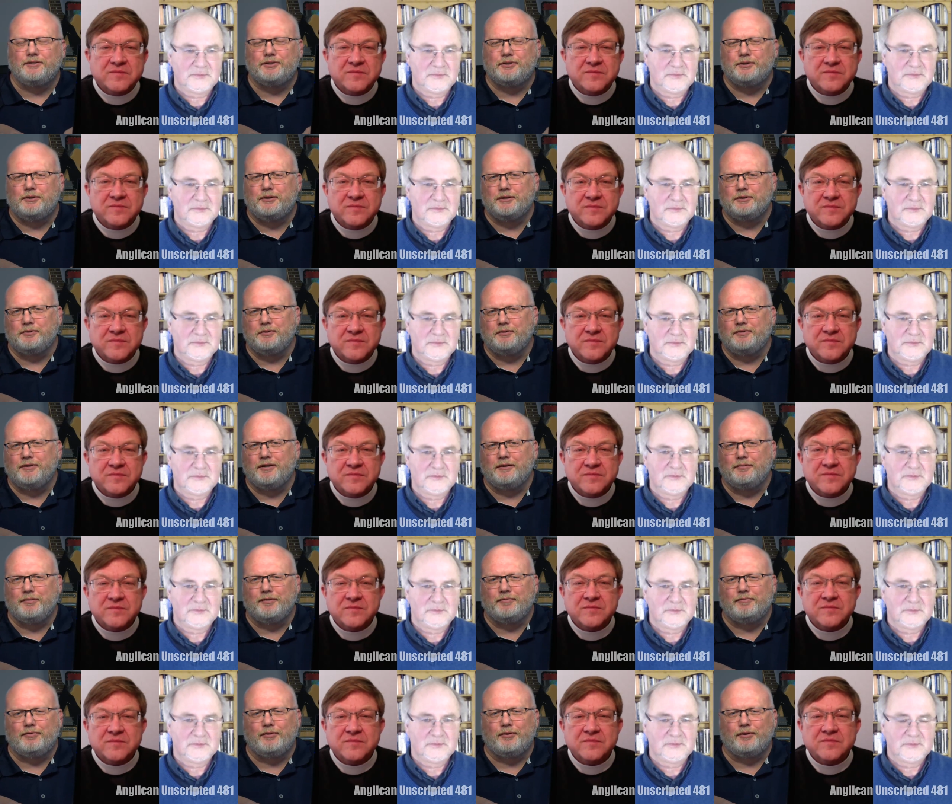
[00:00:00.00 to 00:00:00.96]
Speaker 1: to stories we've
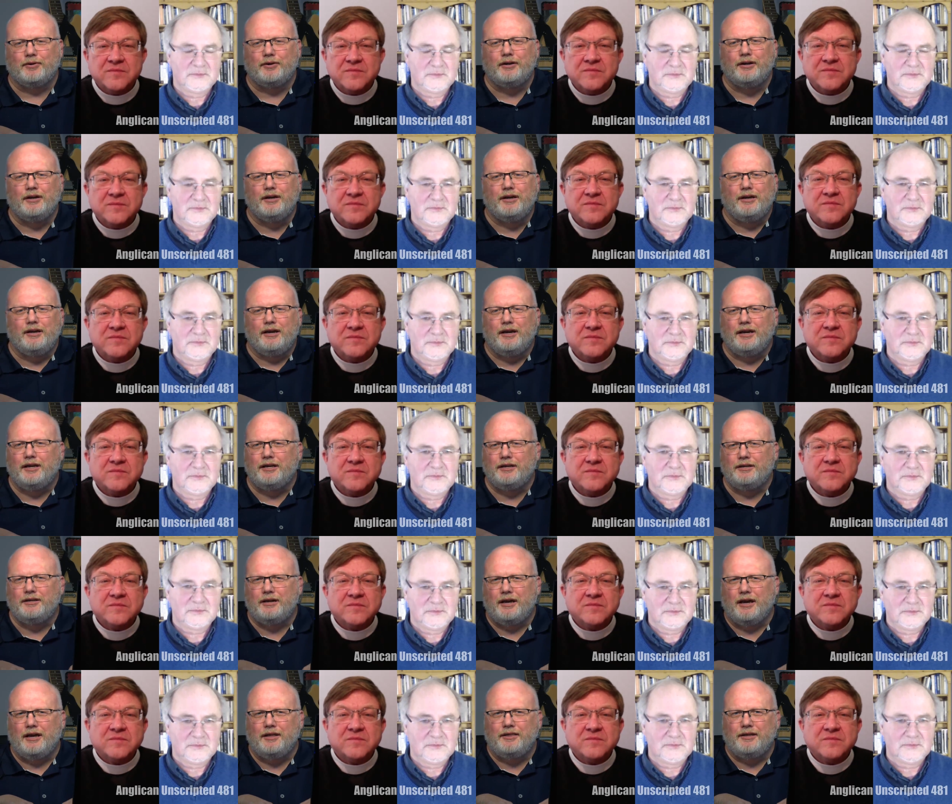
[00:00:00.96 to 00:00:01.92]
done before,
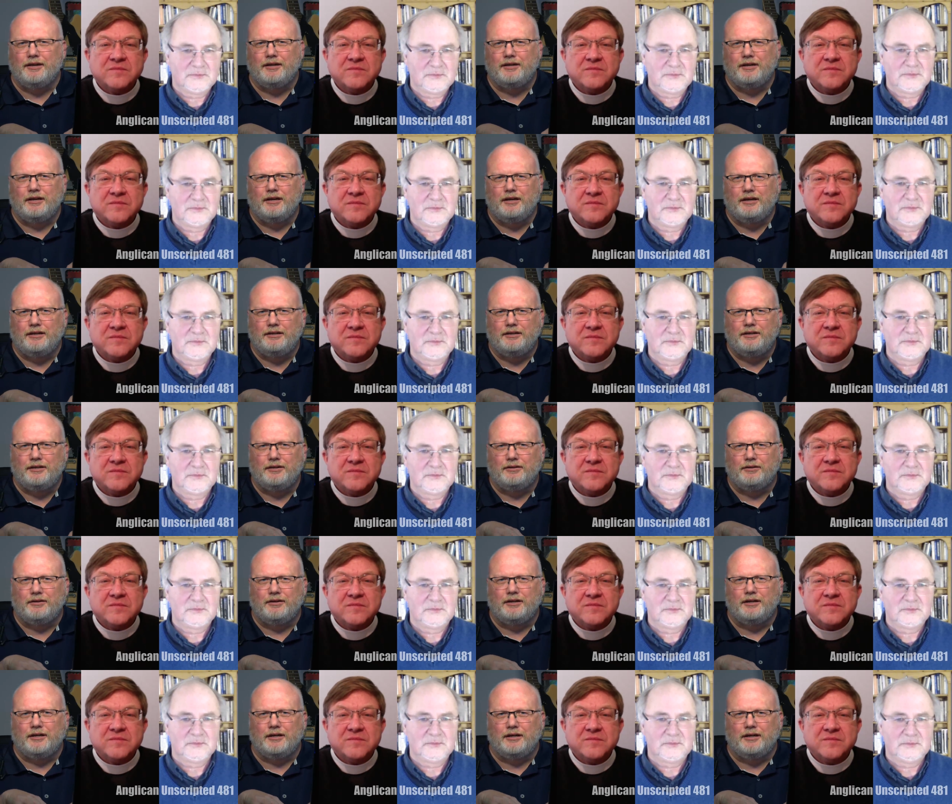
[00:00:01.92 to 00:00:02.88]
and I think you
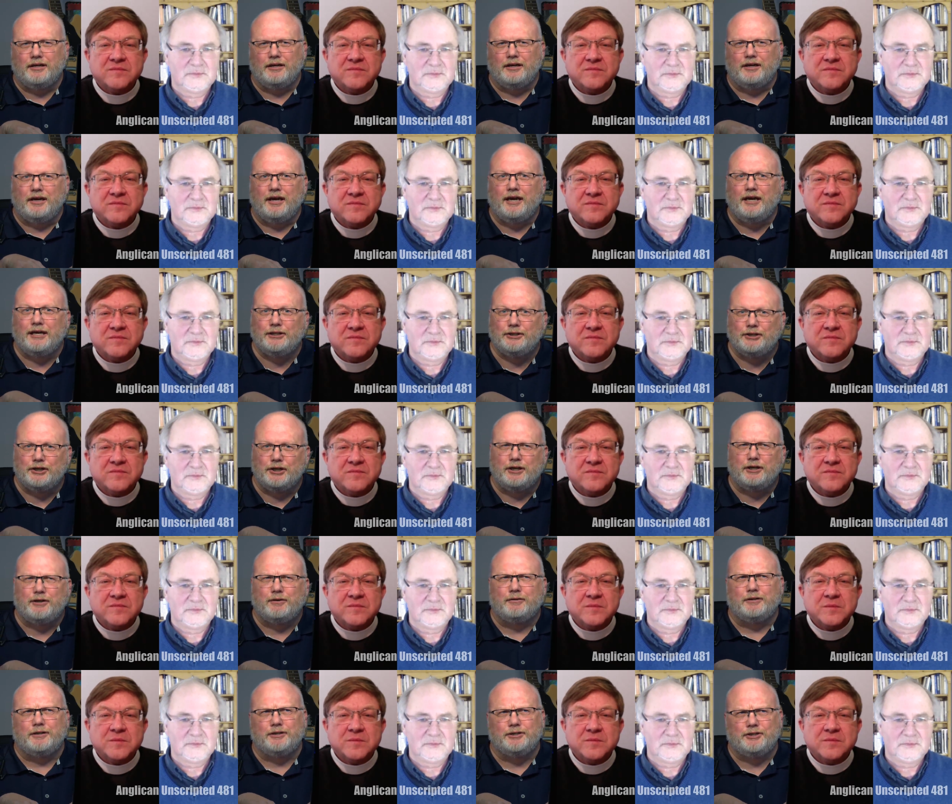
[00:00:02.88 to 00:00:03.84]
know.
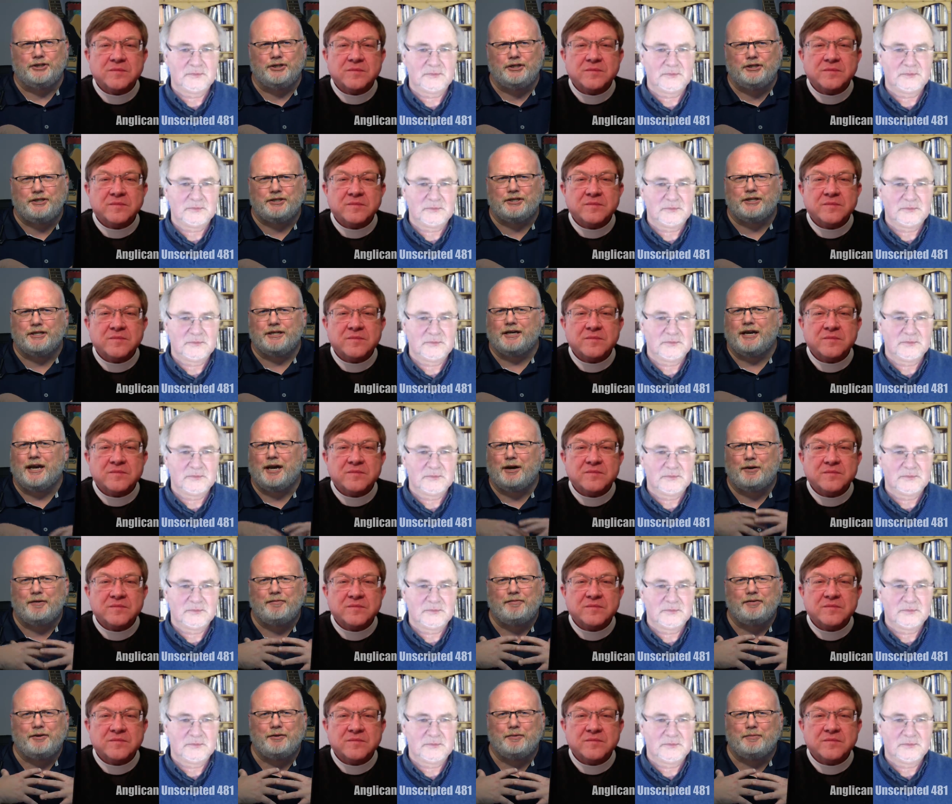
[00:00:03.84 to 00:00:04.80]
Asia or Ajija,
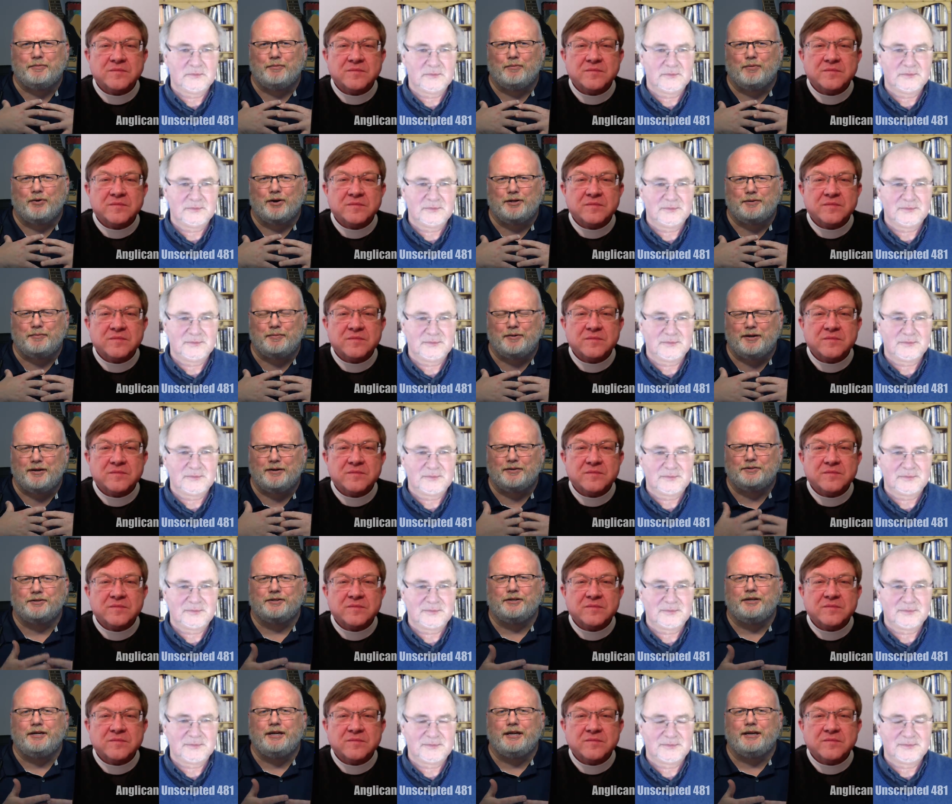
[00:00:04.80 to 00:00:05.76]
however you want to
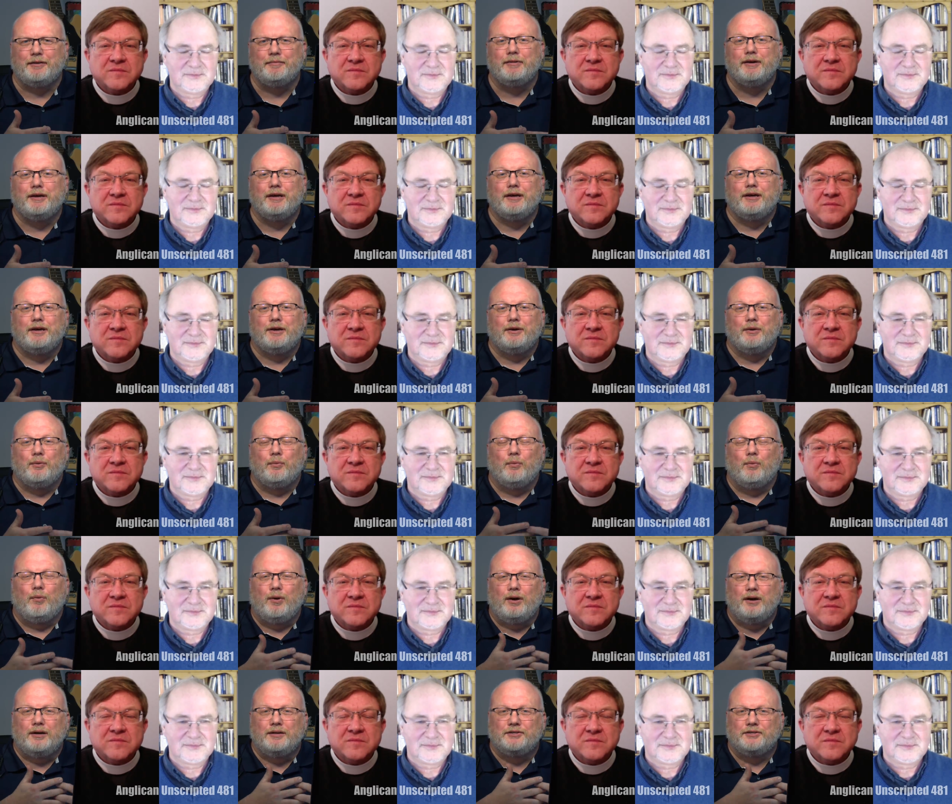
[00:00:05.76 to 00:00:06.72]
pronounce her name,
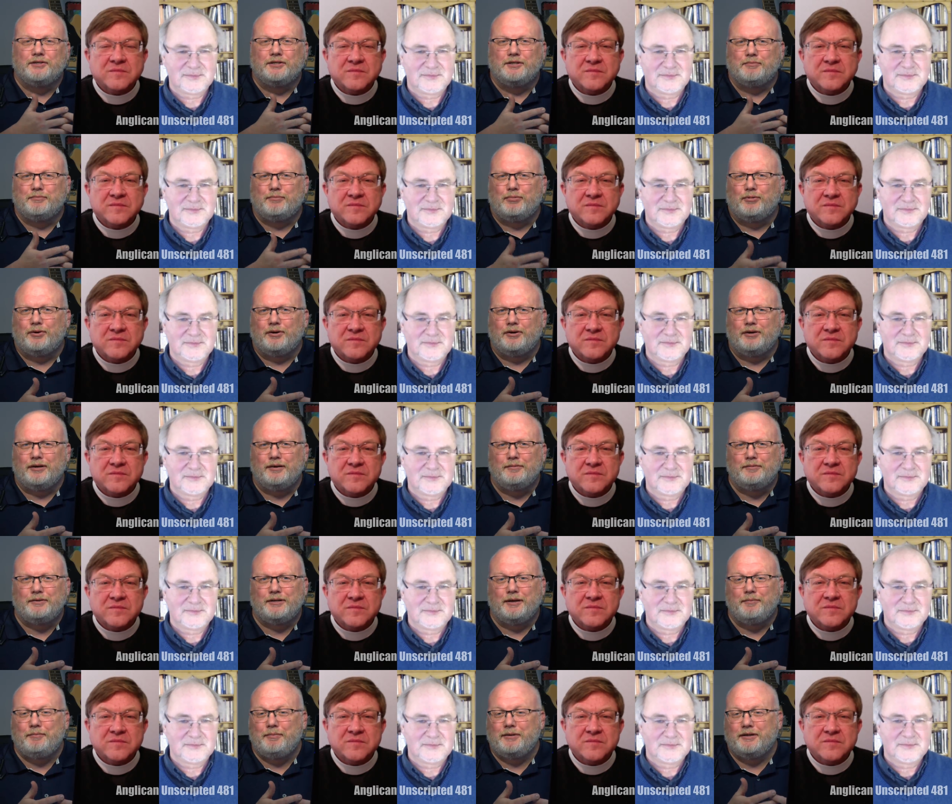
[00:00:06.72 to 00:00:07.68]
was an important
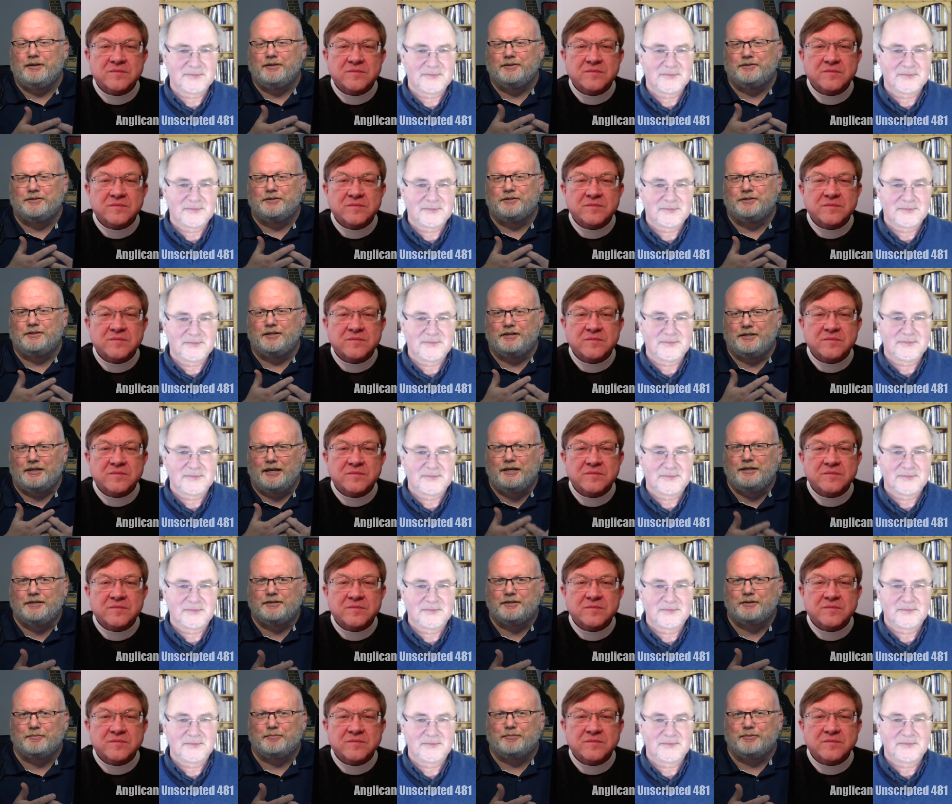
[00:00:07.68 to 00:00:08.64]
update because
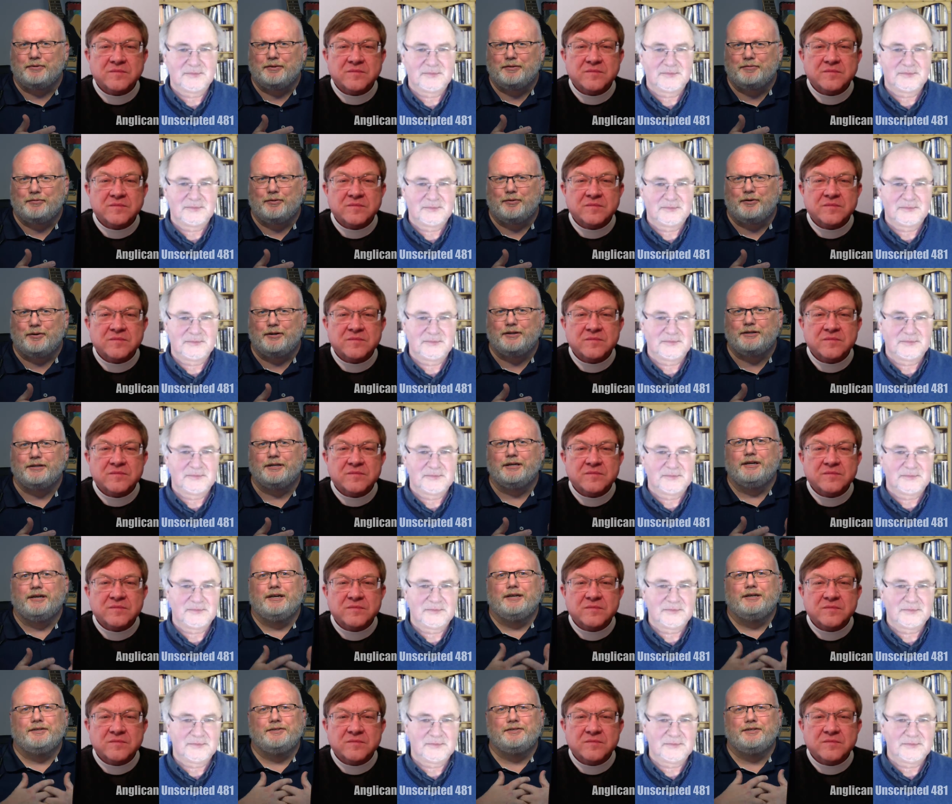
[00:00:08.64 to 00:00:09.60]
today the Supreme Court
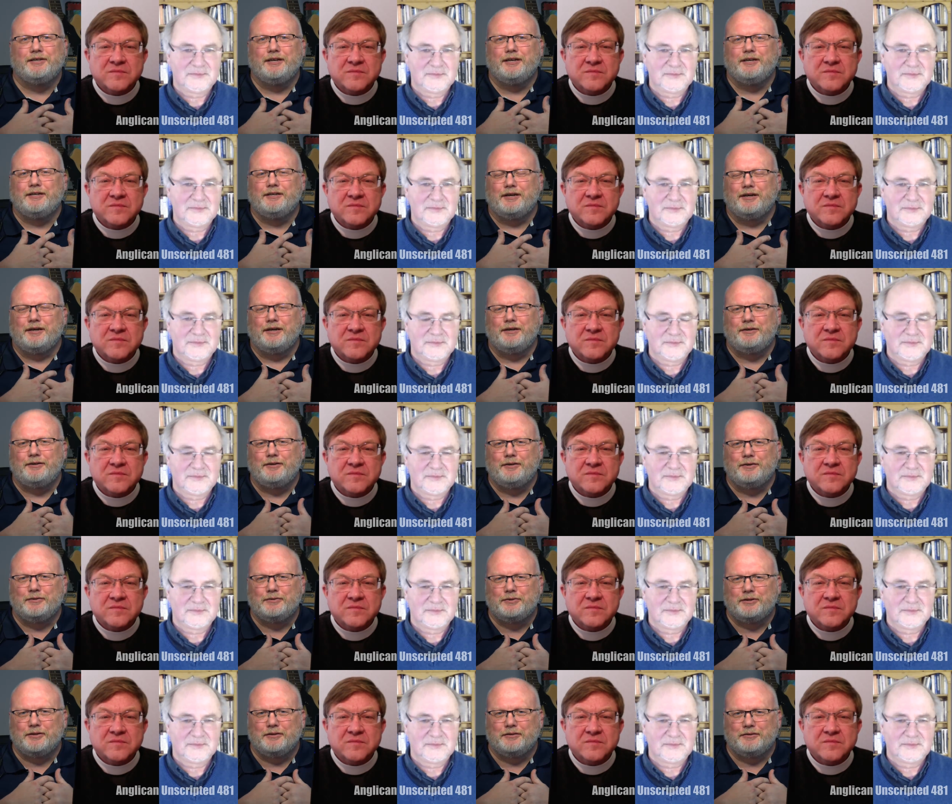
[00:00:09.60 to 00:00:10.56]
said under
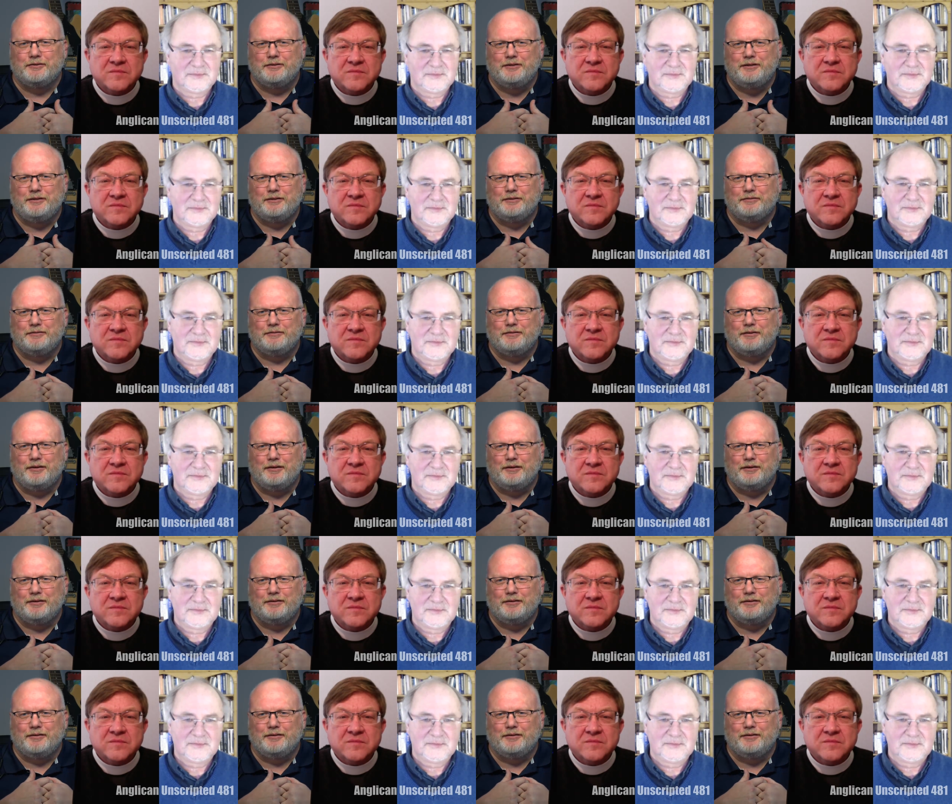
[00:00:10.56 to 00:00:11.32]
no, you know,